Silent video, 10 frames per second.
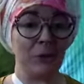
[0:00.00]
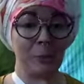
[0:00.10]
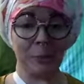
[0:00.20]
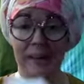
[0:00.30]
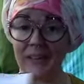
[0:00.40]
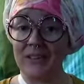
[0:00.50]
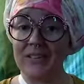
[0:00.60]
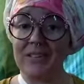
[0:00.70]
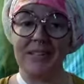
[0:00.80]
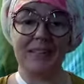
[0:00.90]
you can pickle
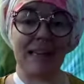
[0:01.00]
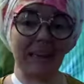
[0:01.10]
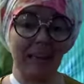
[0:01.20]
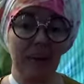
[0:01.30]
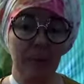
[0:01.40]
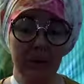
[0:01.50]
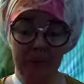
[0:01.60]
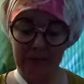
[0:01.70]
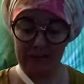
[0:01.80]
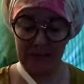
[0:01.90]
the seeds like
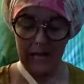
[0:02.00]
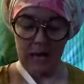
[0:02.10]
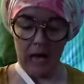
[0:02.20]
capers.